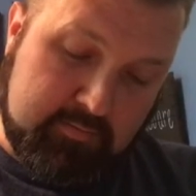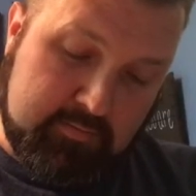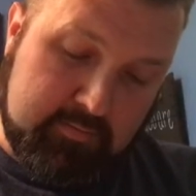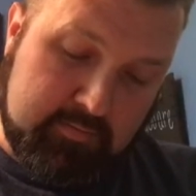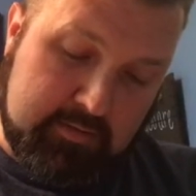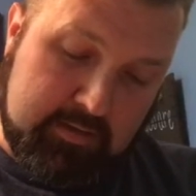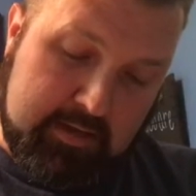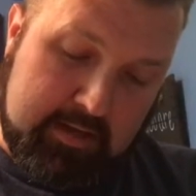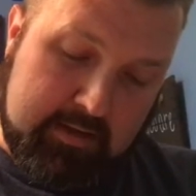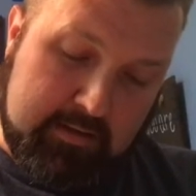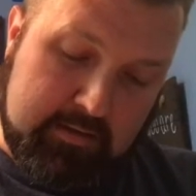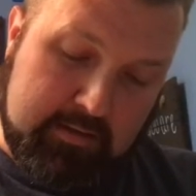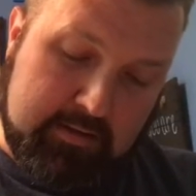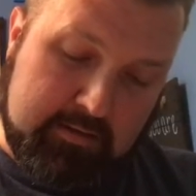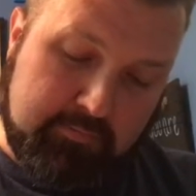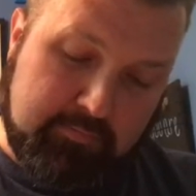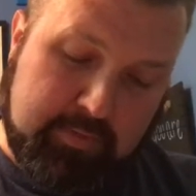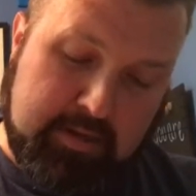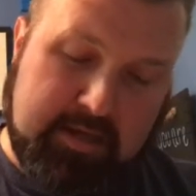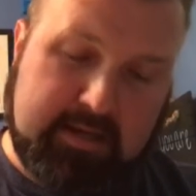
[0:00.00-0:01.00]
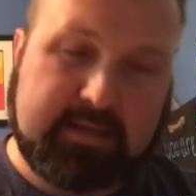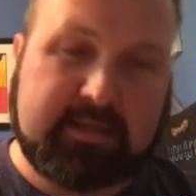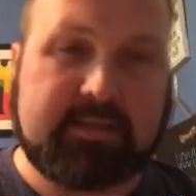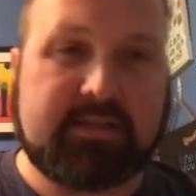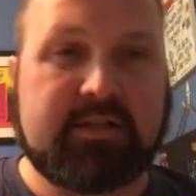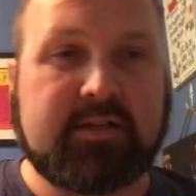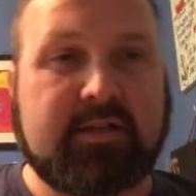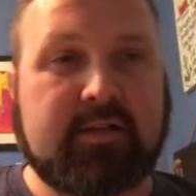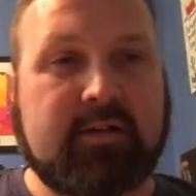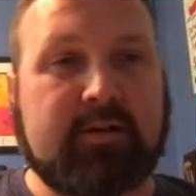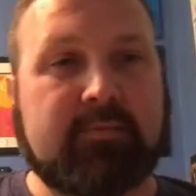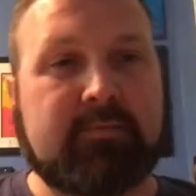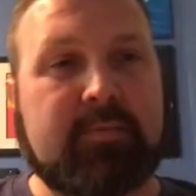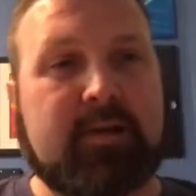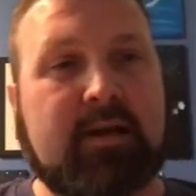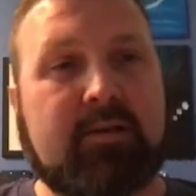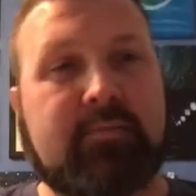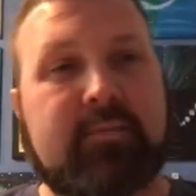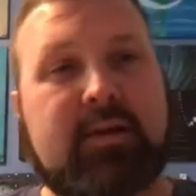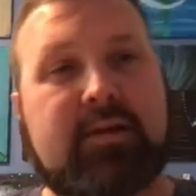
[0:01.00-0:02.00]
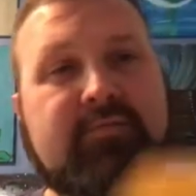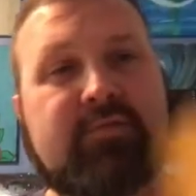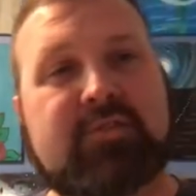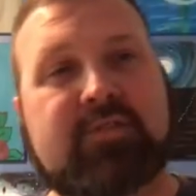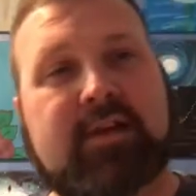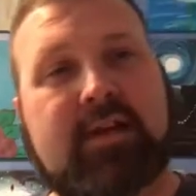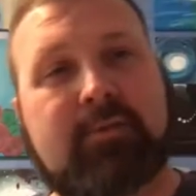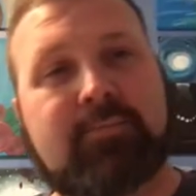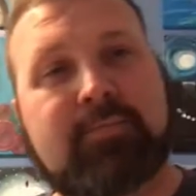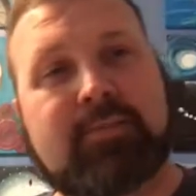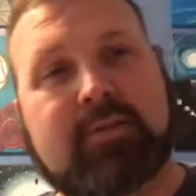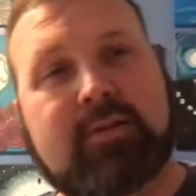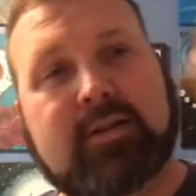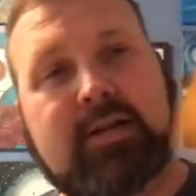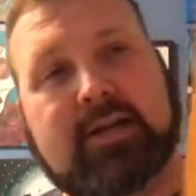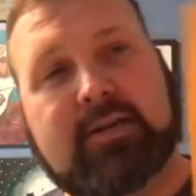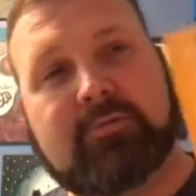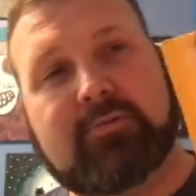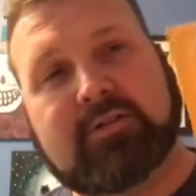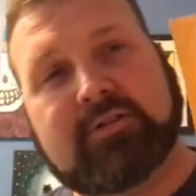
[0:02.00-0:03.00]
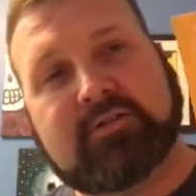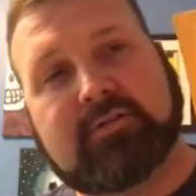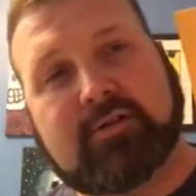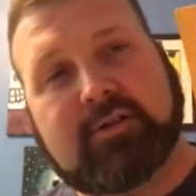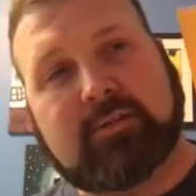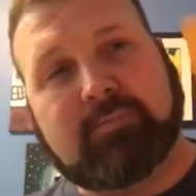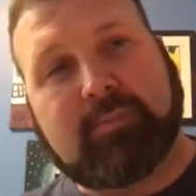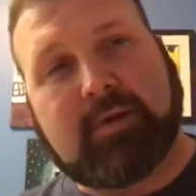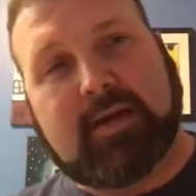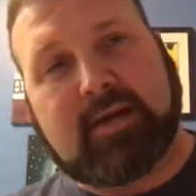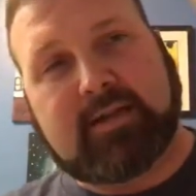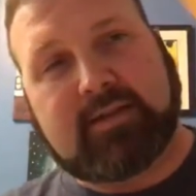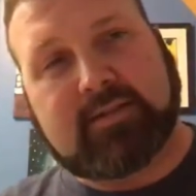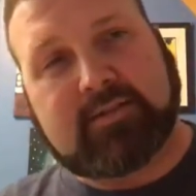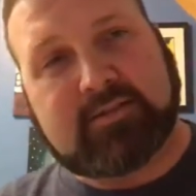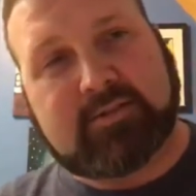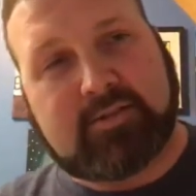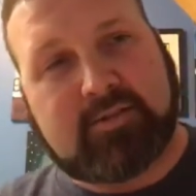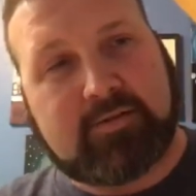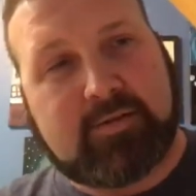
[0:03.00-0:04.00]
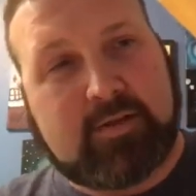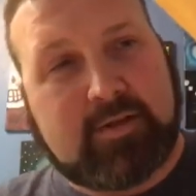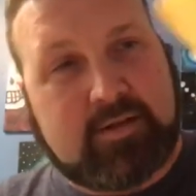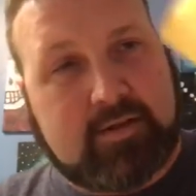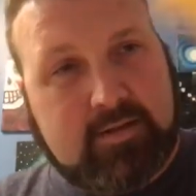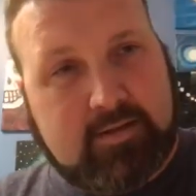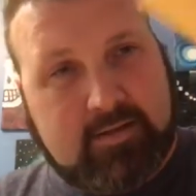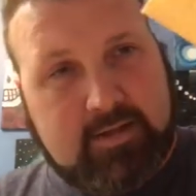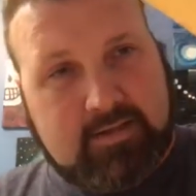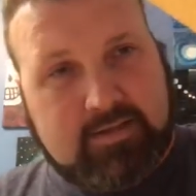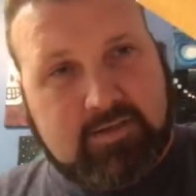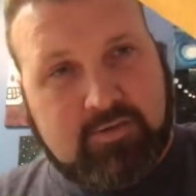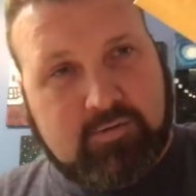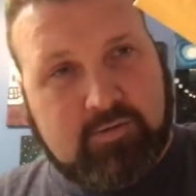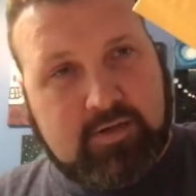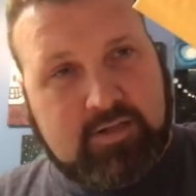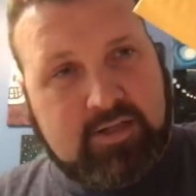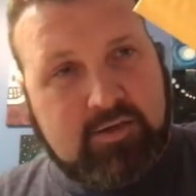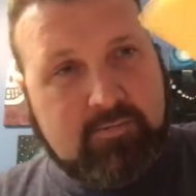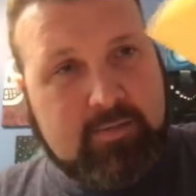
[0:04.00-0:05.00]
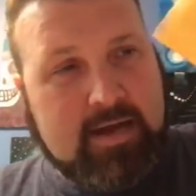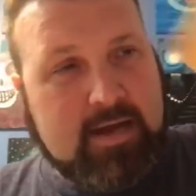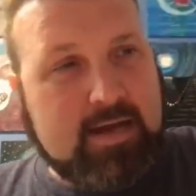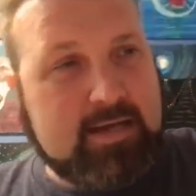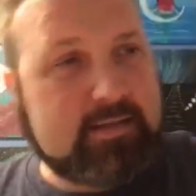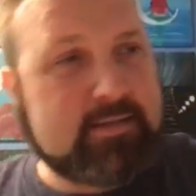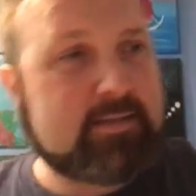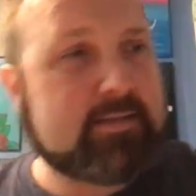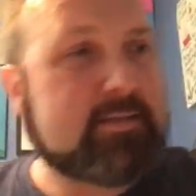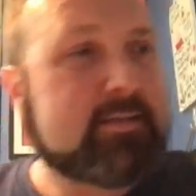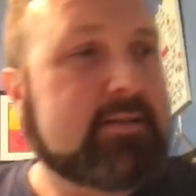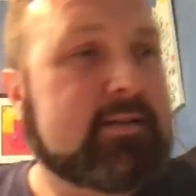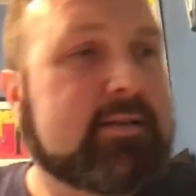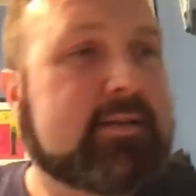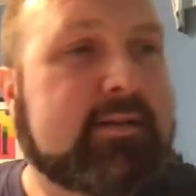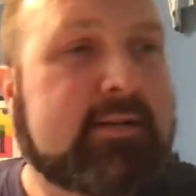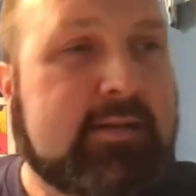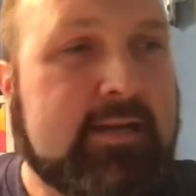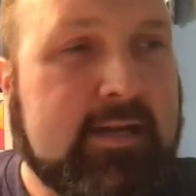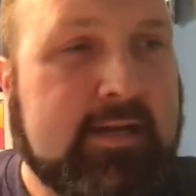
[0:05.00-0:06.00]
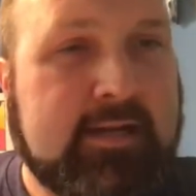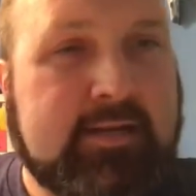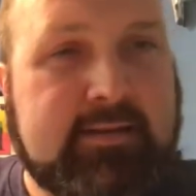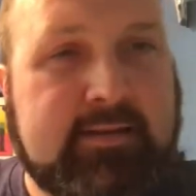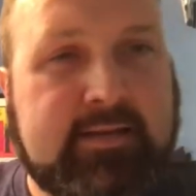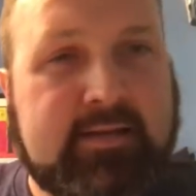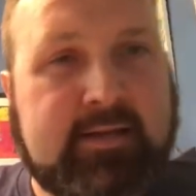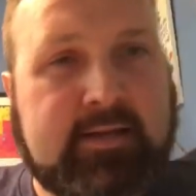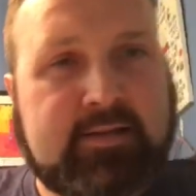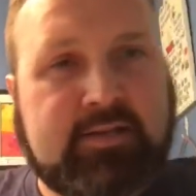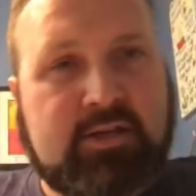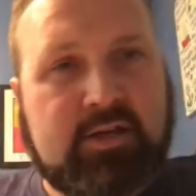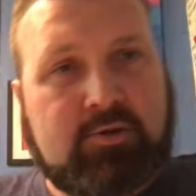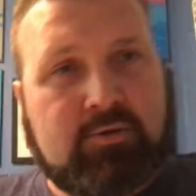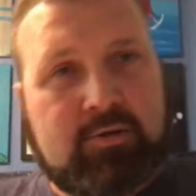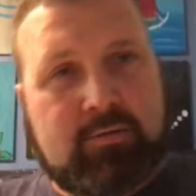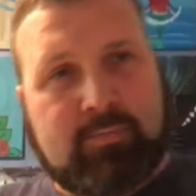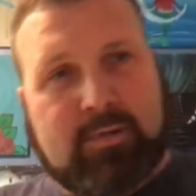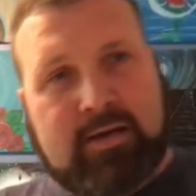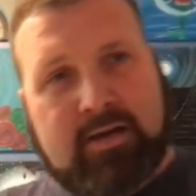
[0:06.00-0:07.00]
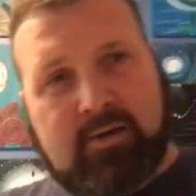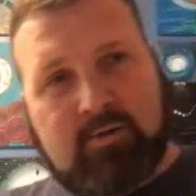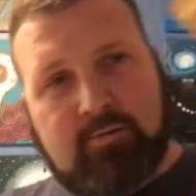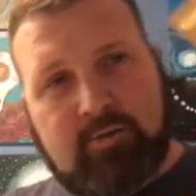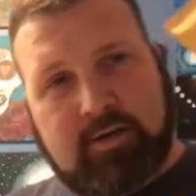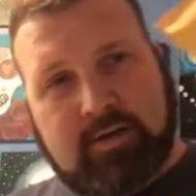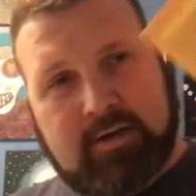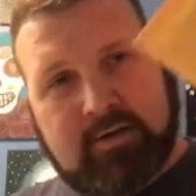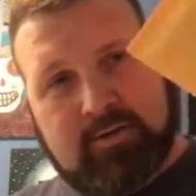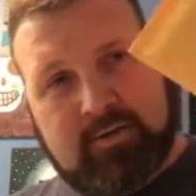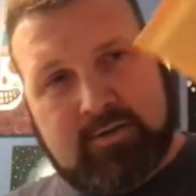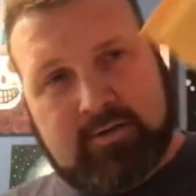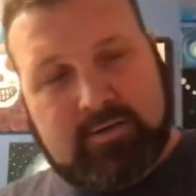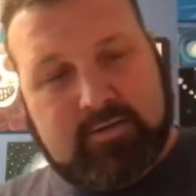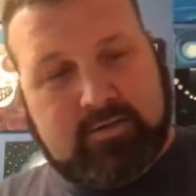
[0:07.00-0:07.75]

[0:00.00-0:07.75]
I'll package it up. I've just got to put a label. It's already packaged. So that's going to you, Max. And the Joey Bell will go to